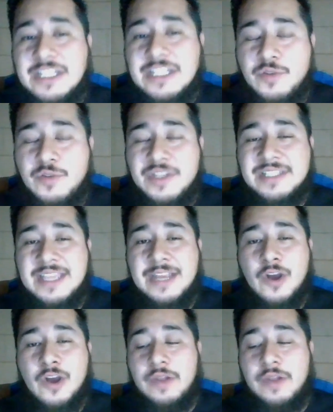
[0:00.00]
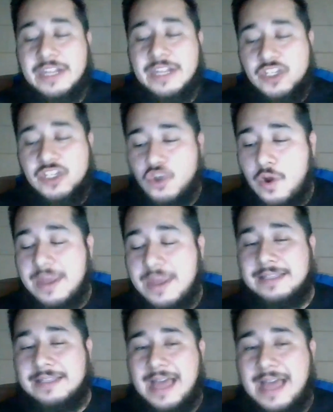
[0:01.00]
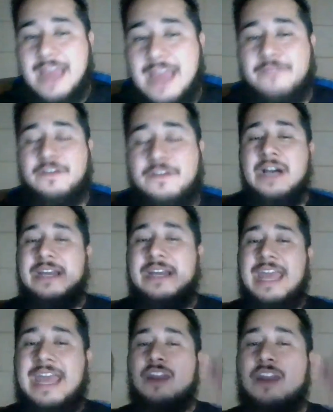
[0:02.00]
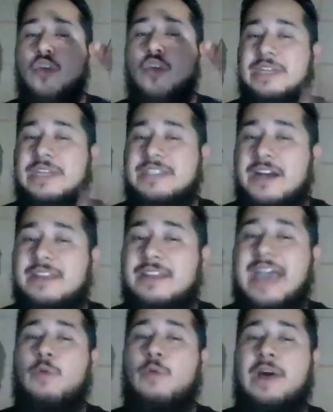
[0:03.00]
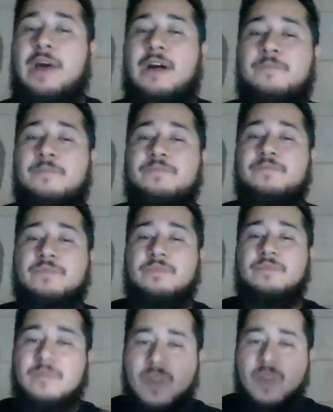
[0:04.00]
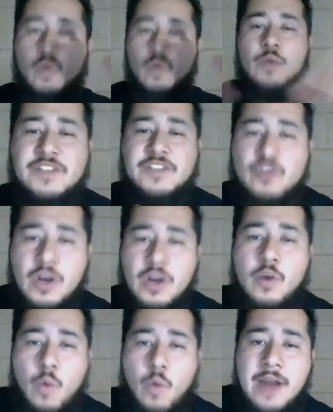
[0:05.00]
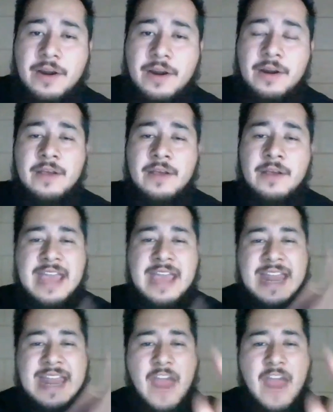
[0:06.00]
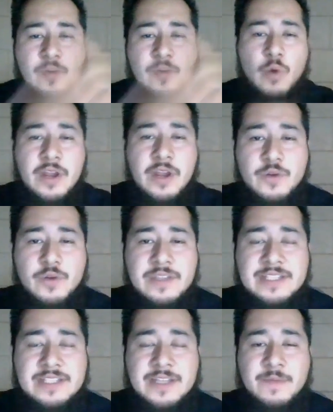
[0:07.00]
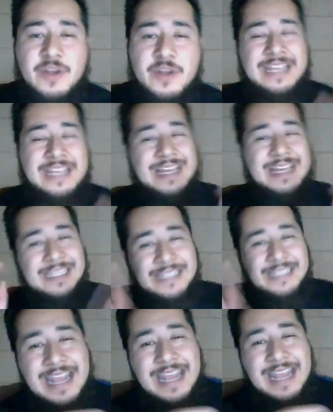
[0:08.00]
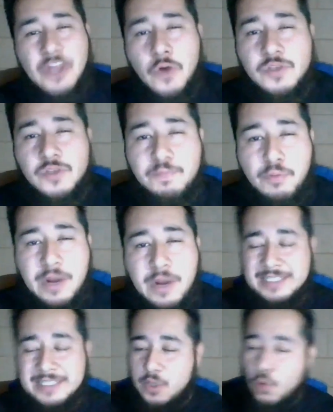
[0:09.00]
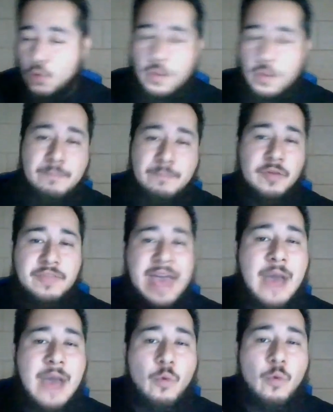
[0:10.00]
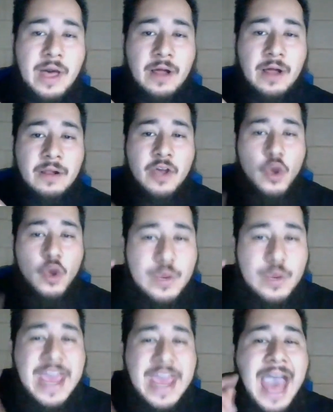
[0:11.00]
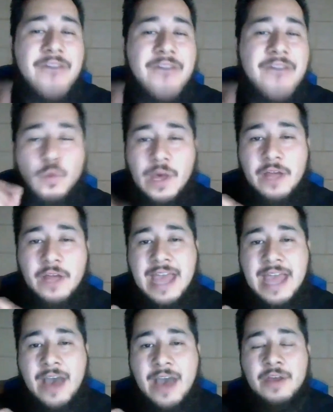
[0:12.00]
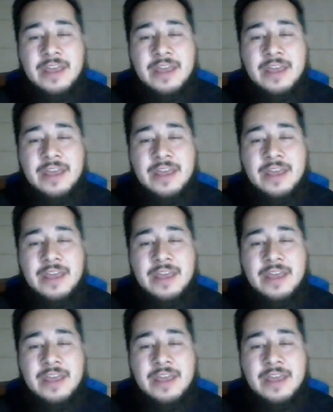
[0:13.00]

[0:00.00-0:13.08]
do this thing called enjoying life. Again, we dug that well. We struck water, and every one of you in this community laid those bricks. We built that well. We have a well now.